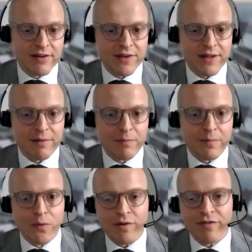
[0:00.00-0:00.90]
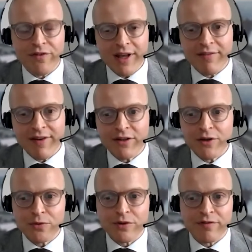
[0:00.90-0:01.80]
with the more frequent
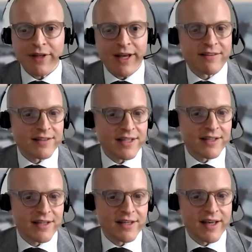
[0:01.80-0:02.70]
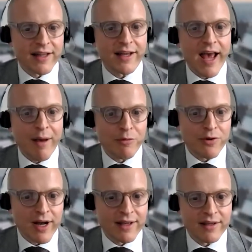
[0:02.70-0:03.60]
use of the CT and the
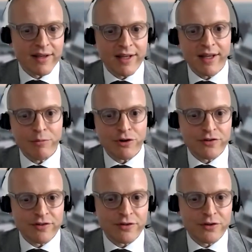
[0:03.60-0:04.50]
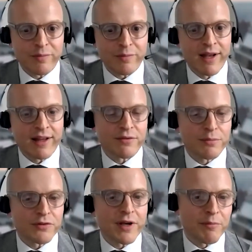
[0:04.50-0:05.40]
MRI in the emergency room. It's
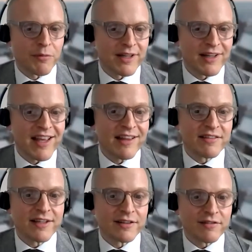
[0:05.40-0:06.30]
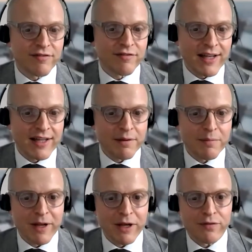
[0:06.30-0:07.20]
most commonly the incident or finding.
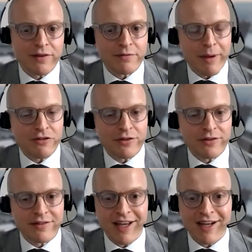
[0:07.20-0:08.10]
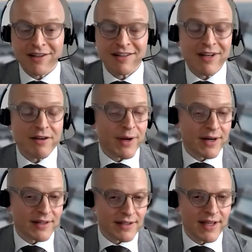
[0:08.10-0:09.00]
Many of these patients, they are not even
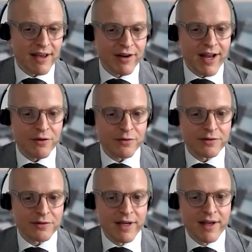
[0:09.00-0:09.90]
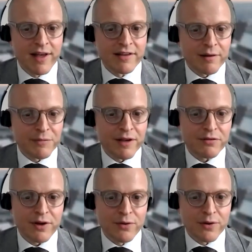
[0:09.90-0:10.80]
aware that they have an aneurysm.
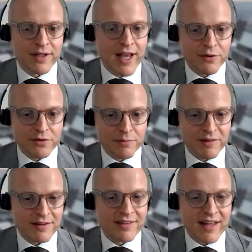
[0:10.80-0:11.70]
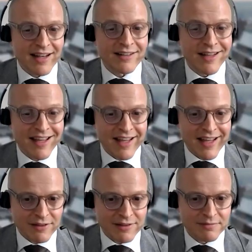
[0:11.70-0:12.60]
Sometimes we call the aneurysm as a silent
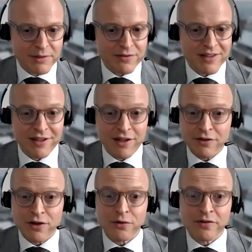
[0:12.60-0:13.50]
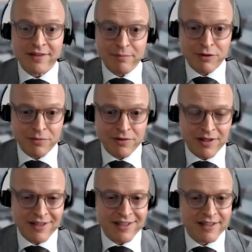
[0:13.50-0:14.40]
killer because it doesn't cause symptoms
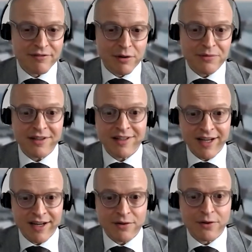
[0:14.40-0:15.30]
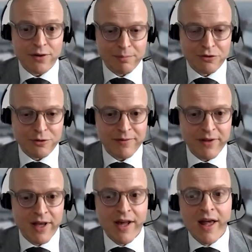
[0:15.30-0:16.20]
until it develops a tear or rupture.
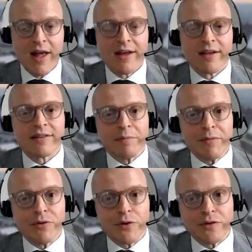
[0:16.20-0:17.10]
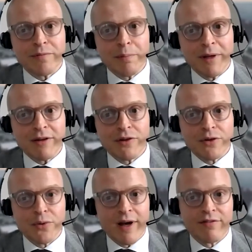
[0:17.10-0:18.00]
Sometimes also the patient
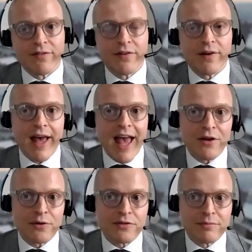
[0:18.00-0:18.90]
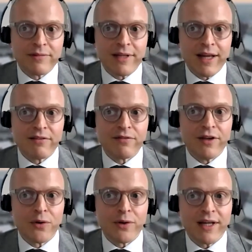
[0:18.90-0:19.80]
who have aneurysm, then we
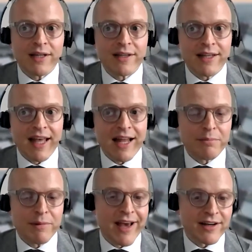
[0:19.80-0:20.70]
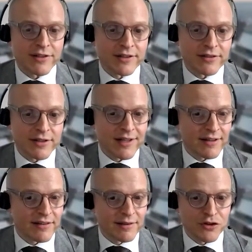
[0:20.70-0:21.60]
know that it can be hereditary. There
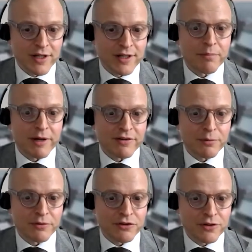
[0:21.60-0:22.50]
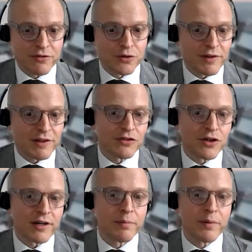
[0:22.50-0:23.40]
is some genetic predisposition. So we start